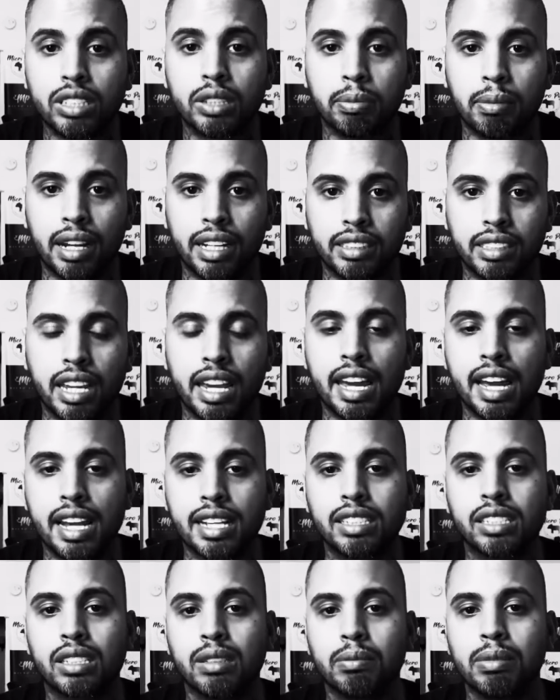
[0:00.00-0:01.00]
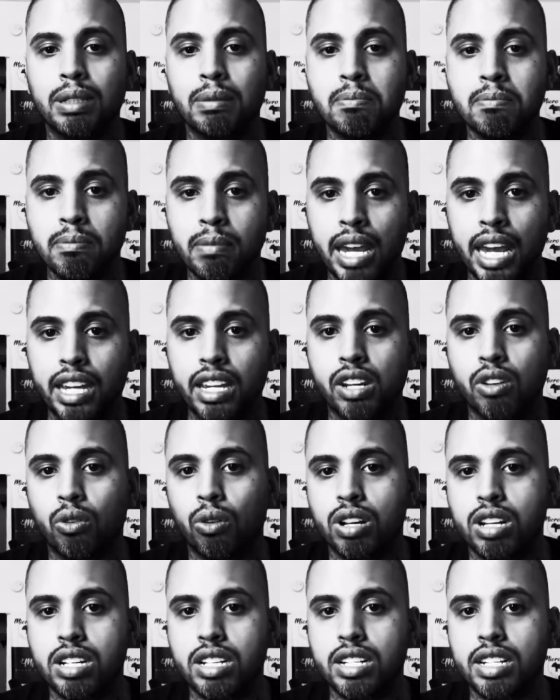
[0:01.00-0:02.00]
spot that has to be met in
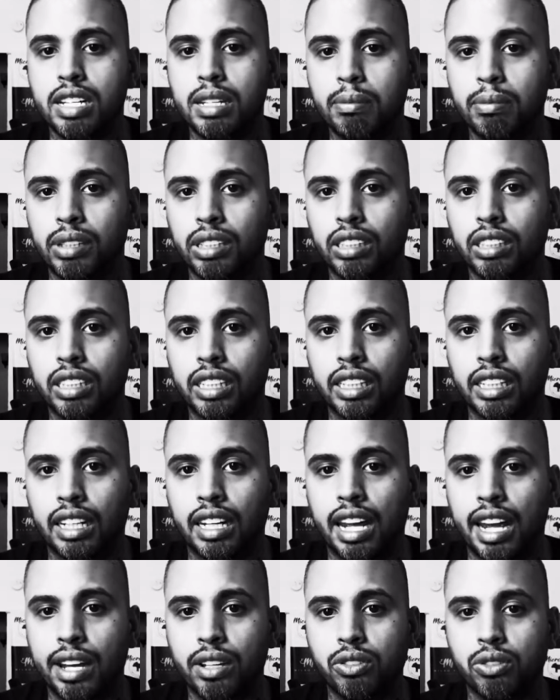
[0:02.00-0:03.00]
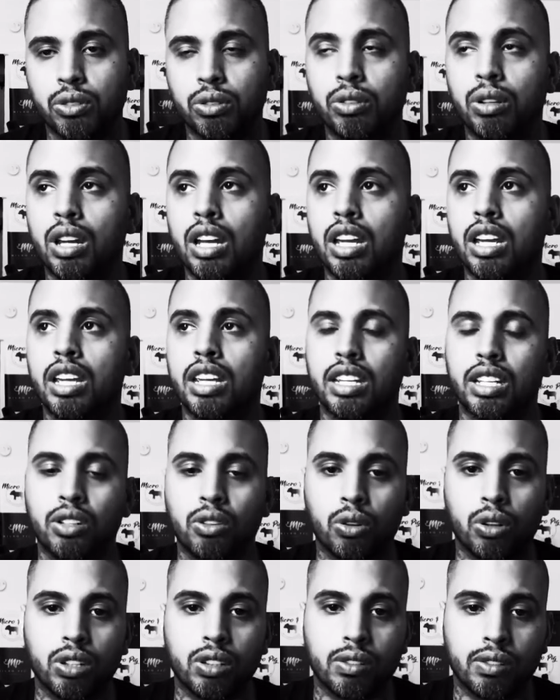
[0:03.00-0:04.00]
order to keep it looking natural, in
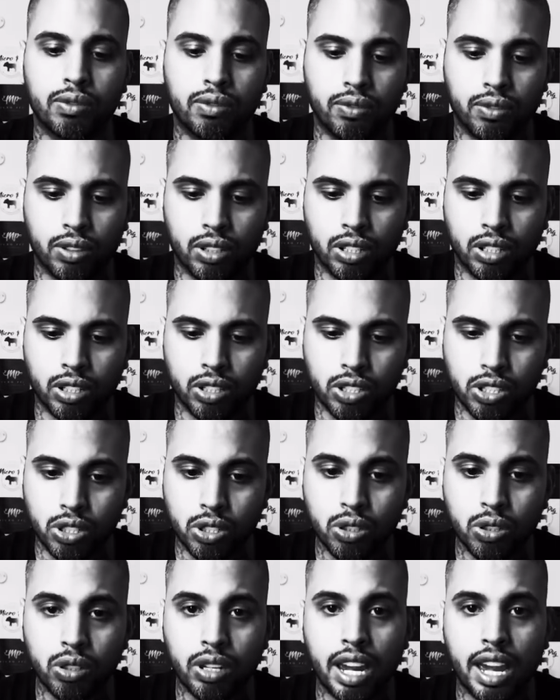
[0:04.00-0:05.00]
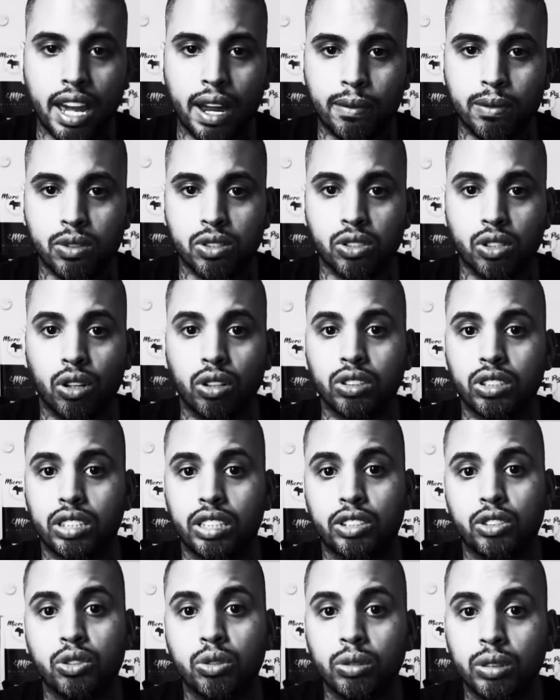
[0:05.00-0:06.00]
order for you to have results
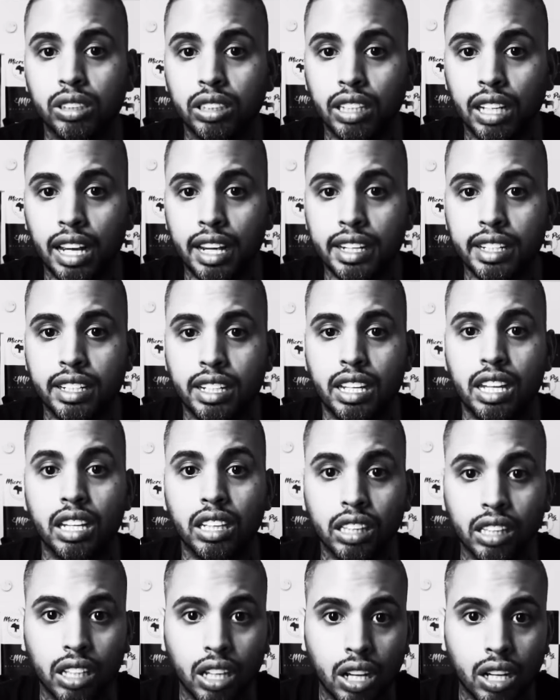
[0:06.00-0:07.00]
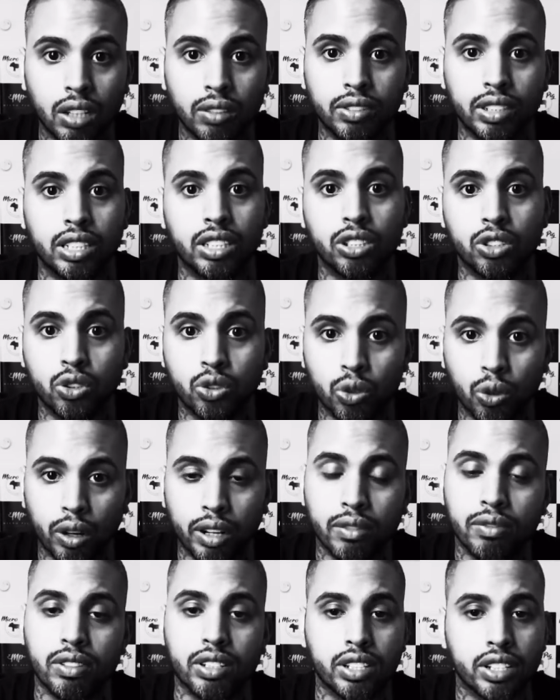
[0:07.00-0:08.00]
that you will like and love and
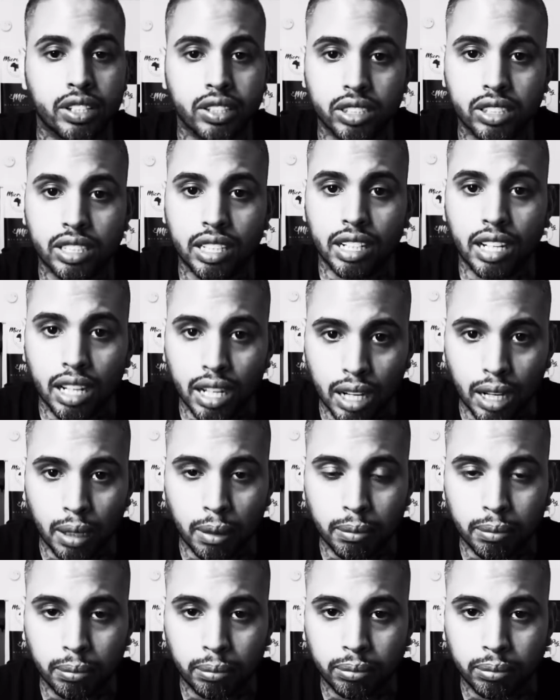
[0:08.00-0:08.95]
enjoy for years to come.